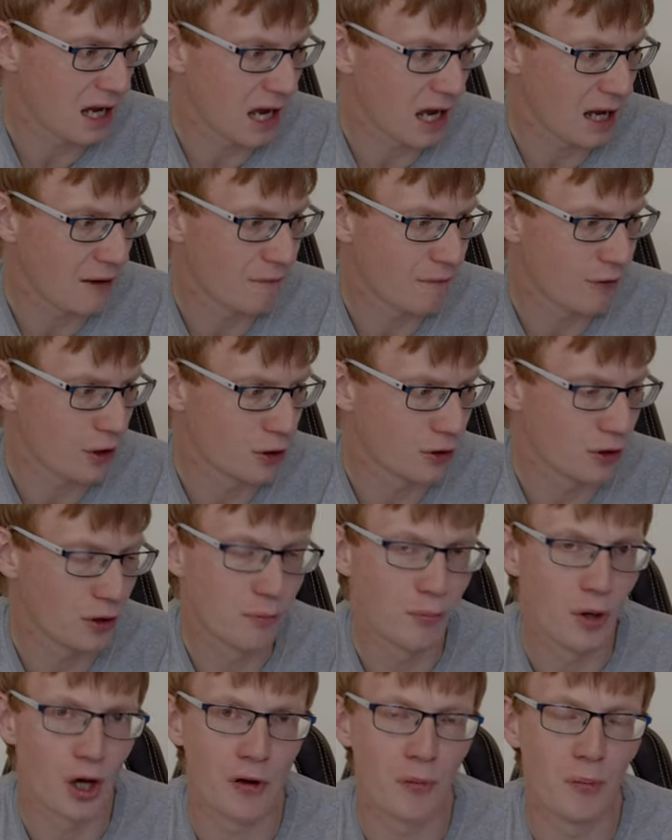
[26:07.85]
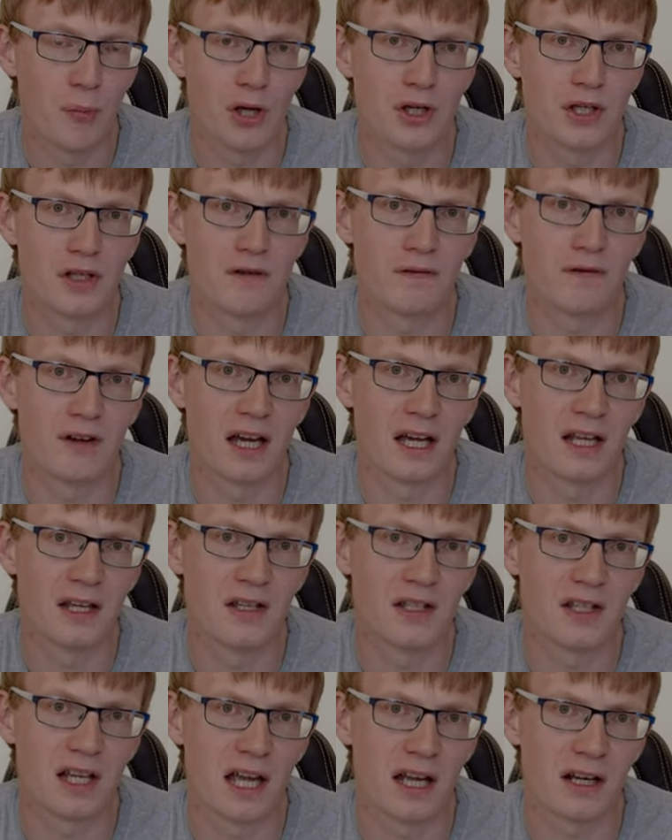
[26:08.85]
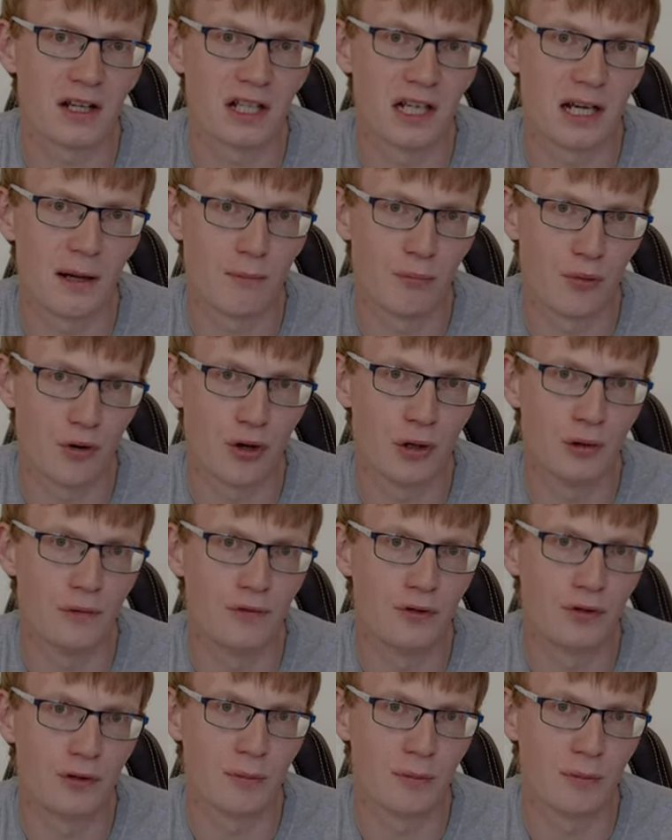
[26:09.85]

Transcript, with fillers: I've found that bottom mounted fans actually improved,